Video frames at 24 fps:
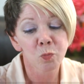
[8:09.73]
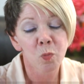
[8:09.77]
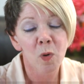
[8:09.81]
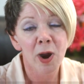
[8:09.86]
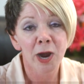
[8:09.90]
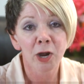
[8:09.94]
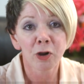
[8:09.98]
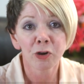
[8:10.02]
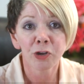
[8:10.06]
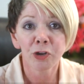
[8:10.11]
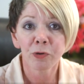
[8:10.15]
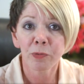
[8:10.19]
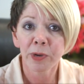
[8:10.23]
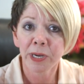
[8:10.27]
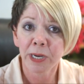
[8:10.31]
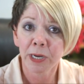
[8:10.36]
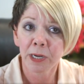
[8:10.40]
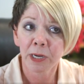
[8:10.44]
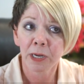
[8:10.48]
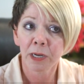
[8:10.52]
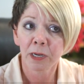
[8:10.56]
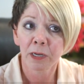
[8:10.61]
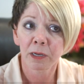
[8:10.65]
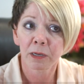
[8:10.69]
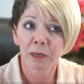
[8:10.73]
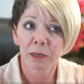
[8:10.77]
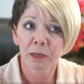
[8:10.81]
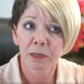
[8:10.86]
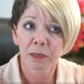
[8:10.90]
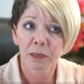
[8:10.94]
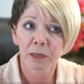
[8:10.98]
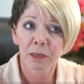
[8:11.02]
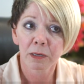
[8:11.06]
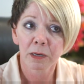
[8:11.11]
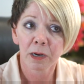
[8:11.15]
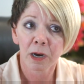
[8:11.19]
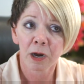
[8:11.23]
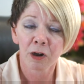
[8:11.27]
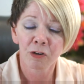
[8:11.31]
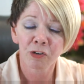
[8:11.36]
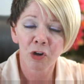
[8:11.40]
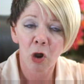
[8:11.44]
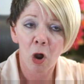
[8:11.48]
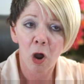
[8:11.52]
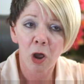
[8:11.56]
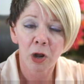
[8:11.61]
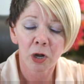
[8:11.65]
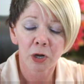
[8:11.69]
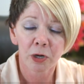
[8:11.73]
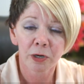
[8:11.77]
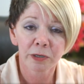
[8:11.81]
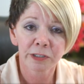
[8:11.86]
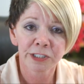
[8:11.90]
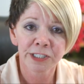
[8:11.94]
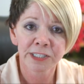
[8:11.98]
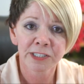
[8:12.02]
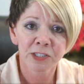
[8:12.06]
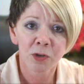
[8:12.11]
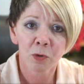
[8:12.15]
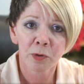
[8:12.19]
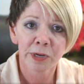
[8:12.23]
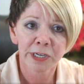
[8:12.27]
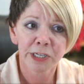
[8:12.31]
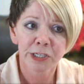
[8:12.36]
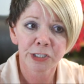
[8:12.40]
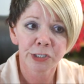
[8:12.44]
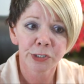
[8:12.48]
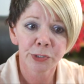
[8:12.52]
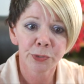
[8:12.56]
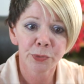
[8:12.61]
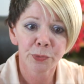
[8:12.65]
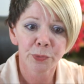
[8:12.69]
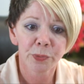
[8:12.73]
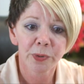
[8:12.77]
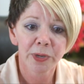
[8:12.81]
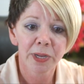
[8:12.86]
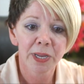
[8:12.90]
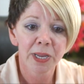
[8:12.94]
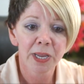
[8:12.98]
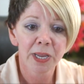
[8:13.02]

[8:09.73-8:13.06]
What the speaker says: why are you hitting our daughter? She's only 2.